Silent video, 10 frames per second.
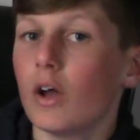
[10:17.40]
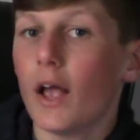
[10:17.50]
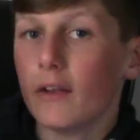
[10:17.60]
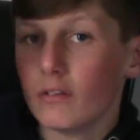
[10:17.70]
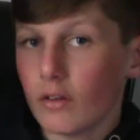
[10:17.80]

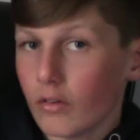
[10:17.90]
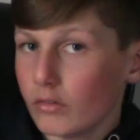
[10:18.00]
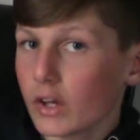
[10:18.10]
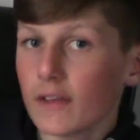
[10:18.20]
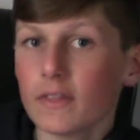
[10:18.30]
and
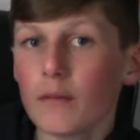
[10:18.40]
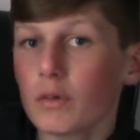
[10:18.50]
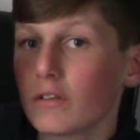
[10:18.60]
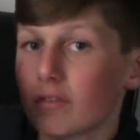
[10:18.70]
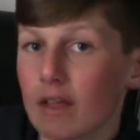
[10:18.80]
look at them
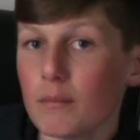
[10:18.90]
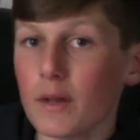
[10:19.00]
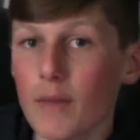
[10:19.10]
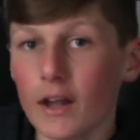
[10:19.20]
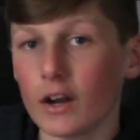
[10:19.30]
because they
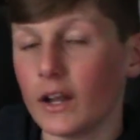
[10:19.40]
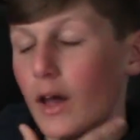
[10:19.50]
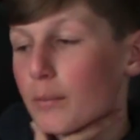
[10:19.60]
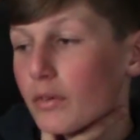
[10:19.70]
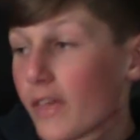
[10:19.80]
might matter. And
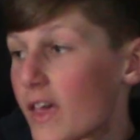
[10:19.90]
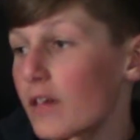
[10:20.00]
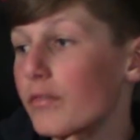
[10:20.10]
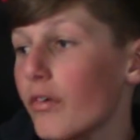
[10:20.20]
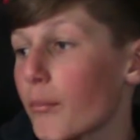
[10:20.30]
I
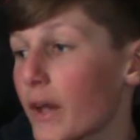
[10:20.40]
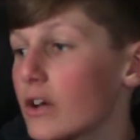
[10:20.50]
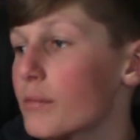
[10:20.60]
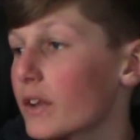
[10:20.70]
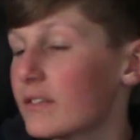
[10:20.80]
believe
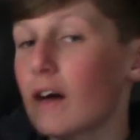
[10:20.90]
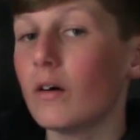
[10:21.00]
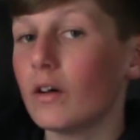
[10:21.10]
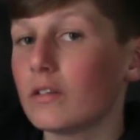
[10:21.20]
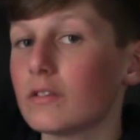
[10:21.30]
Michael
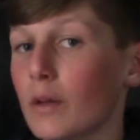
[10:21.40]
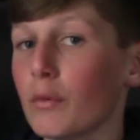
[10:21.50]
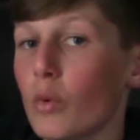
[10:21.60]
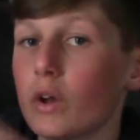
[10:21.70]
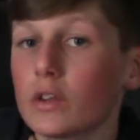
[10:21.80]
McDowell is
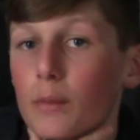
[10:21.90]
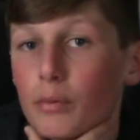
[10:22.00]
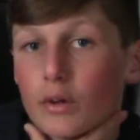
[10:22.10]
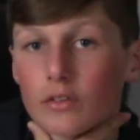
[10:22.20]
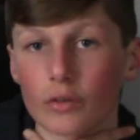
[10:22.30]
number one on the
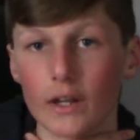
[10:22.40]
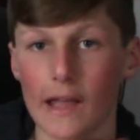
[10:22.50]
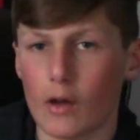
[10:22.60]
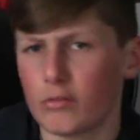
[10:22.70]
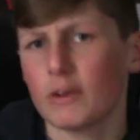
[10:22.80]
points right
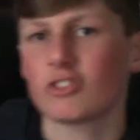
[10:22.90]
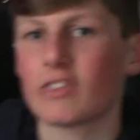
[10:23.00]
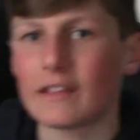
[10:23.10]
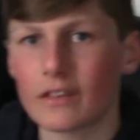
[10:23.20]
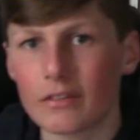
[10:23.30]
now, as much as
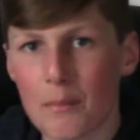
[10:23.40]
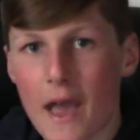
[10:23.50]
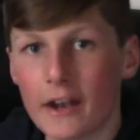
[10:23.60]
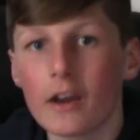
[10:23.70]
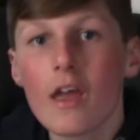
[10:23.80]
that doesn't
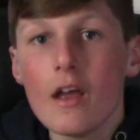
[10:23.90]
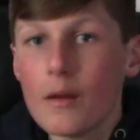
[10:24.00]
matter.